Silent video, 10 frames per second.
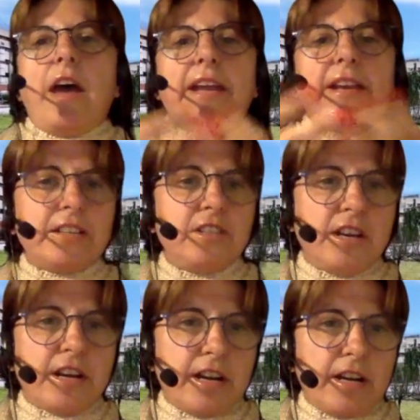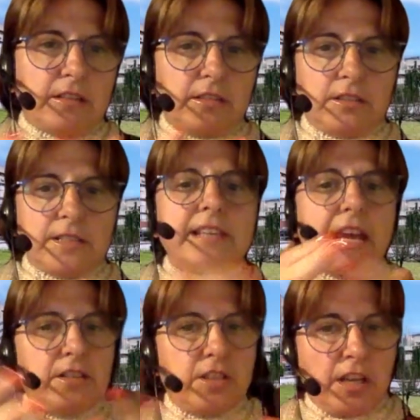Another
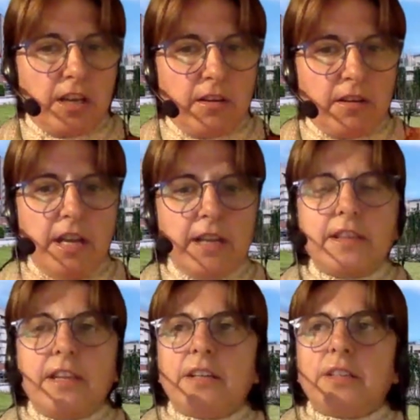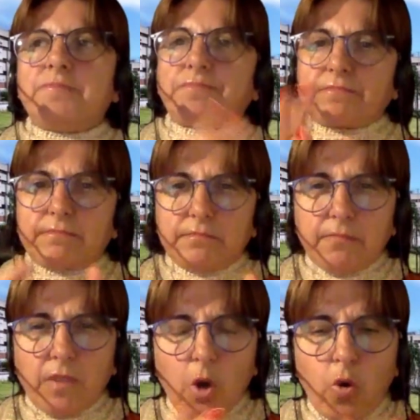setting in the
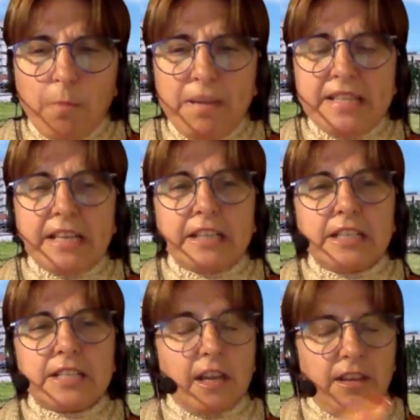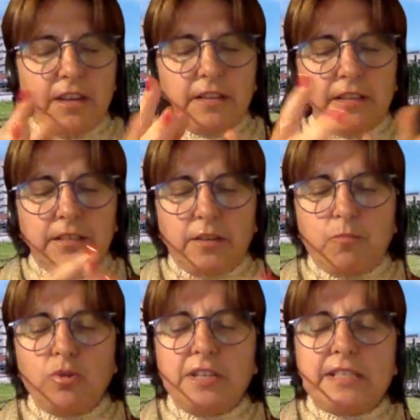competing risk in the
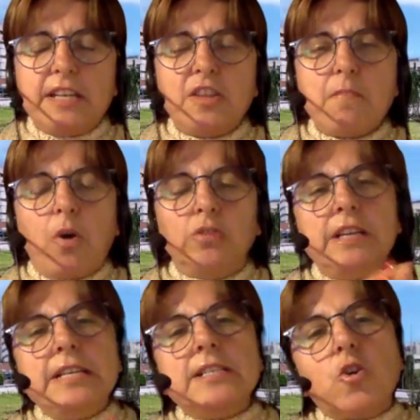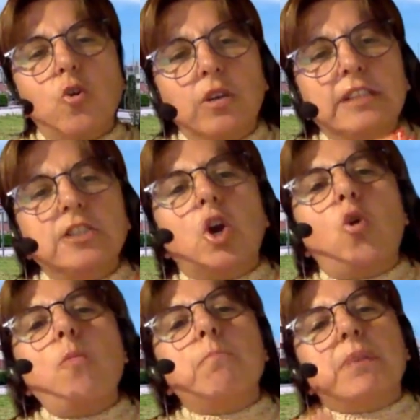multi-state model is called the
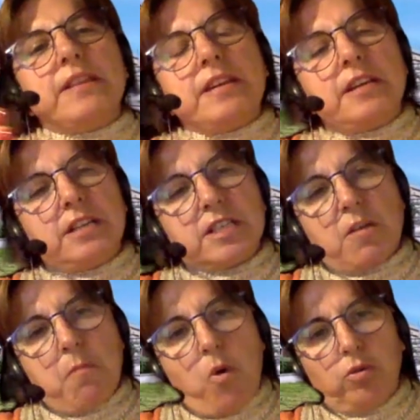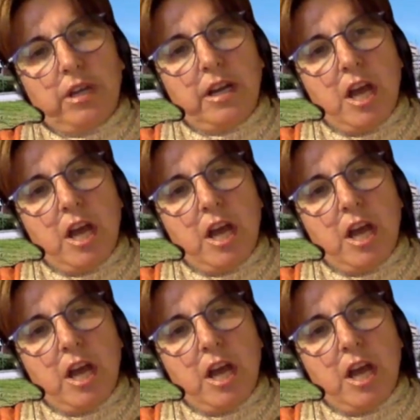competing risk model.